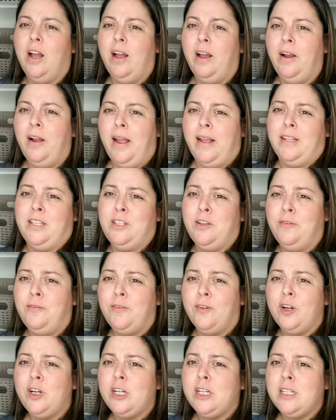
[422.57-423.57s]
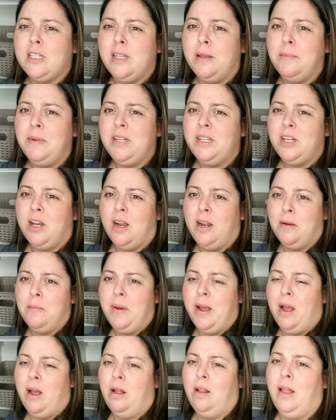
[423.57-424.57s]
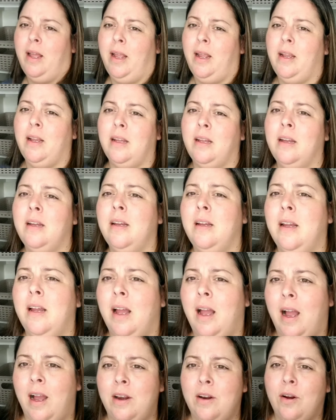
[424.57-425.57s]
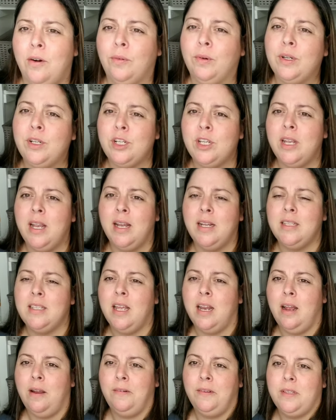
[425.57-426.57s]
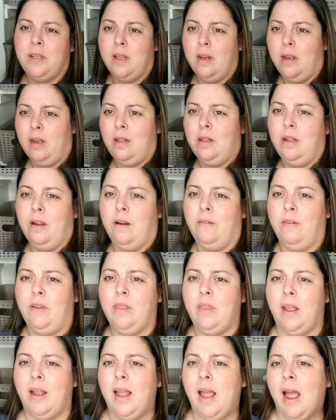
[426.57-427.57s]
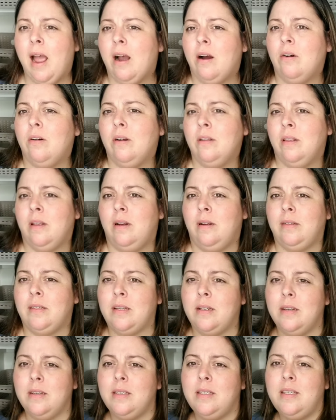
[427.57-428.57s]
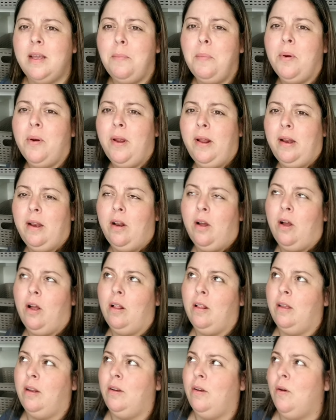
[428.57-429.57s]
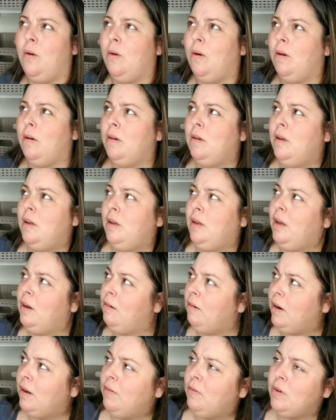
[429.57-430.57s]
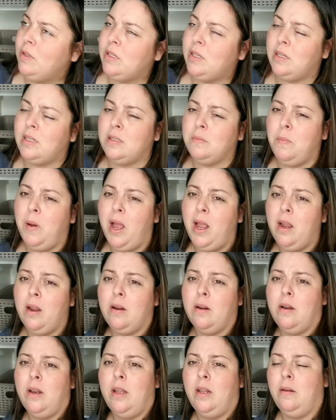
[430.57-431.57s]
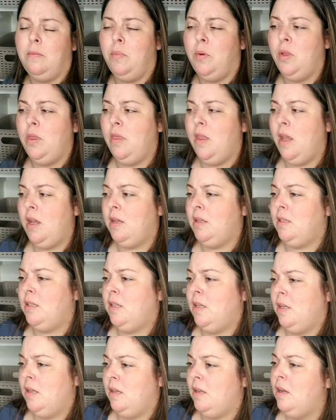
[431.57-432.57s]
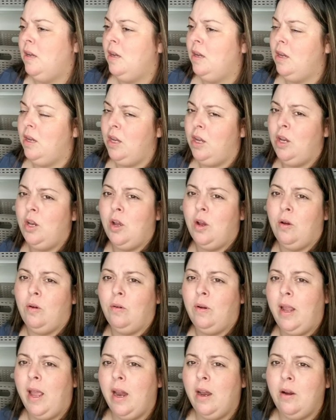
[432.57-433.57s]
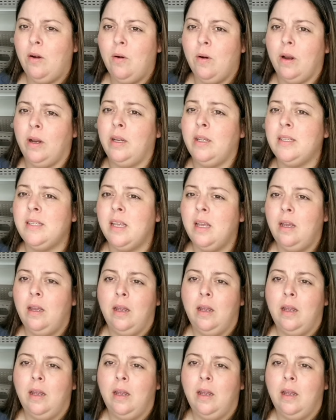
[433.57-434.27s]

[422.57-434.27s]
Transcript: Okay, so first let me talk about like, I know originally I said I was going to clear everything out and then I was going to separate it all and get rid of what's expired and put things in, you know, categories.